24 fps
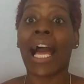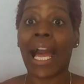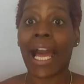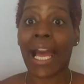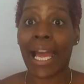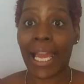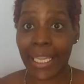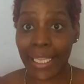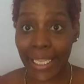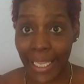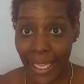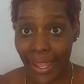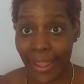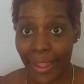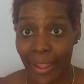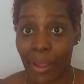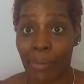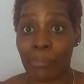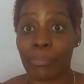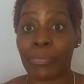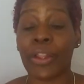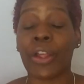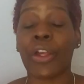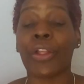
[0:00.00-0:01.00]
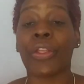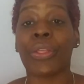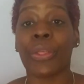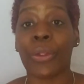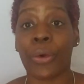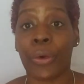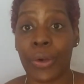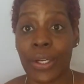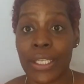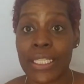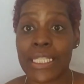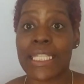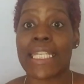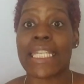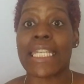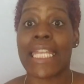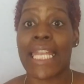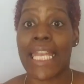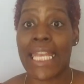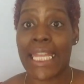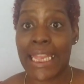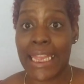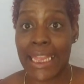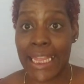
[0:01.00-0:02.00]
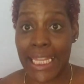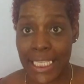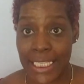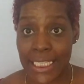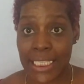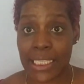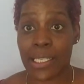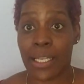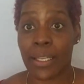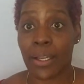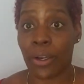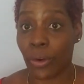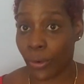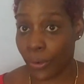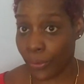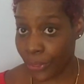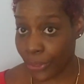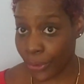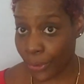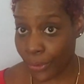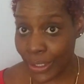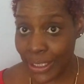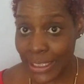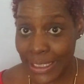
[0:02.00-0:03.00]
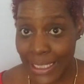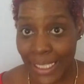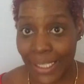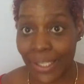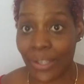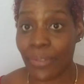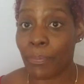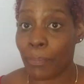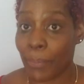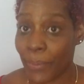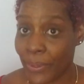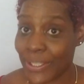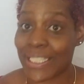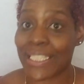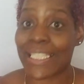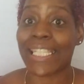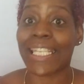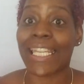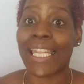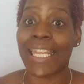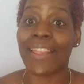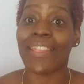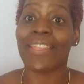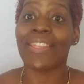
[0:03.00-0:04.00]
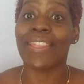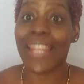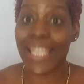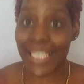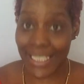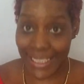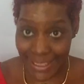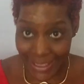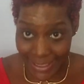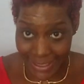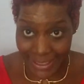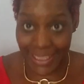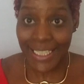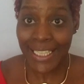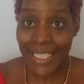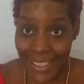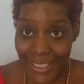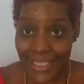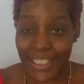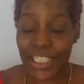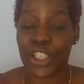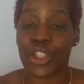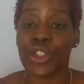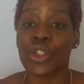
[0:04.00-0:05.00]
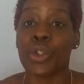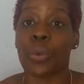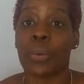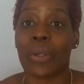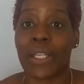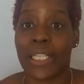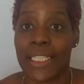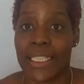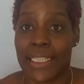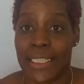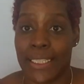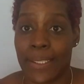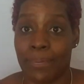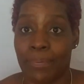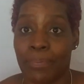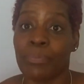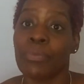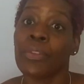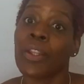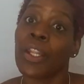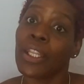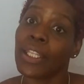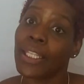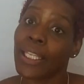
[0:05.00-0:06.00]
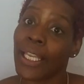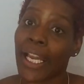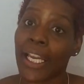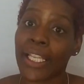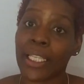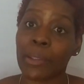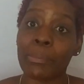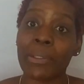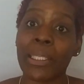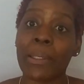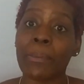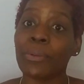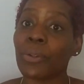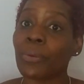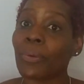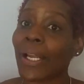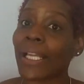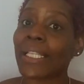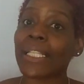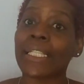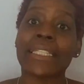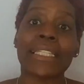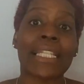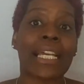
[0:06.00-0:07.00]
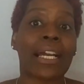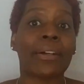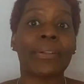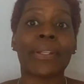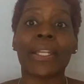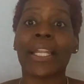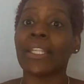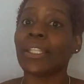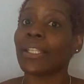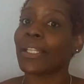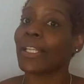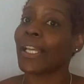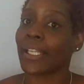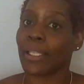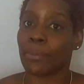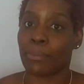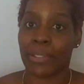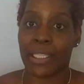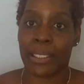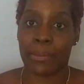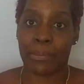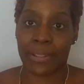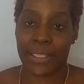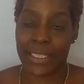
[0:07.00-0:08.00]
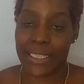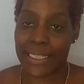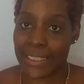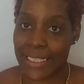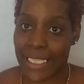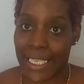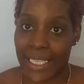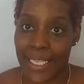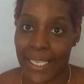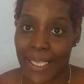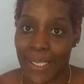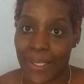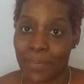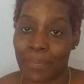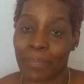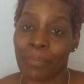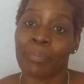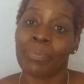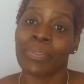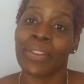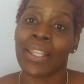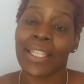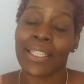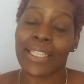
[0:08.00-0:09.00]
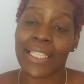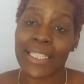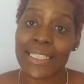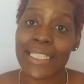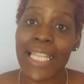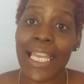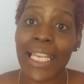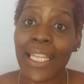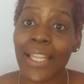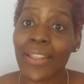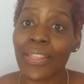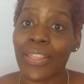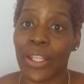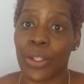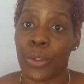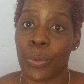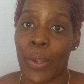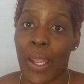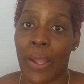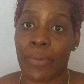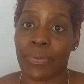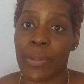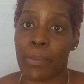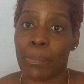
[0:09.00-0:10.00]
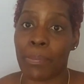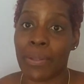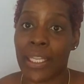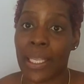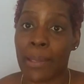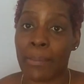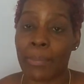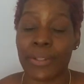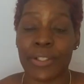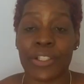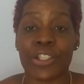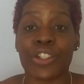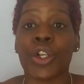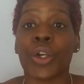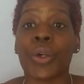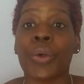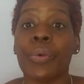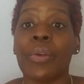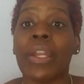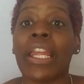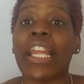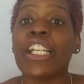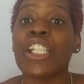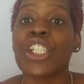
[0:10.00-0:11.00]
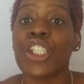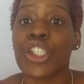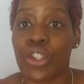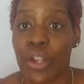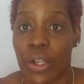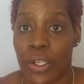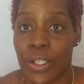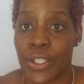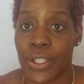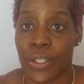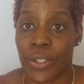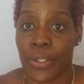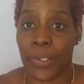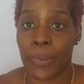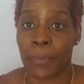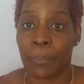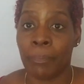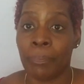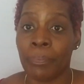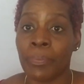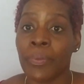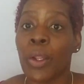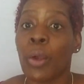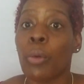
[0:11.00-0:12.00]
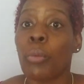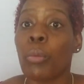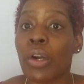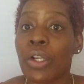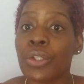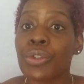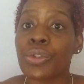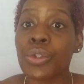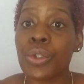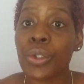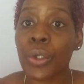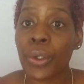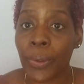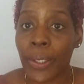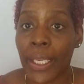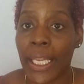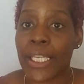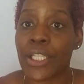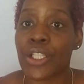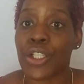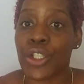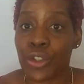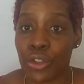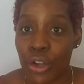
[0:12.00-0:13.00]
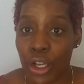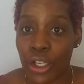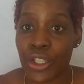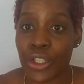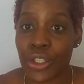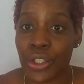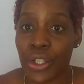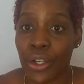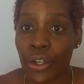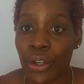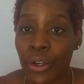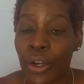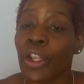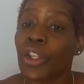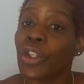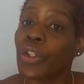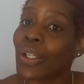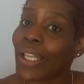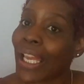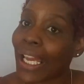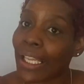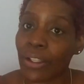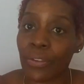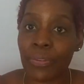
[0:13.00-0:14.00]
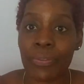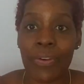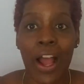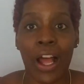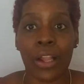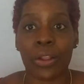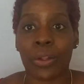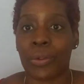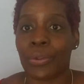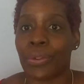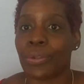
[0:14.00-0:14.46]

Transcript: I am the authority in this, or authoritative person in this situation. You got to be able to write it down, and you got to be able to say it. The second thing you have to be able is to create structure. Once you create structure, you got to follow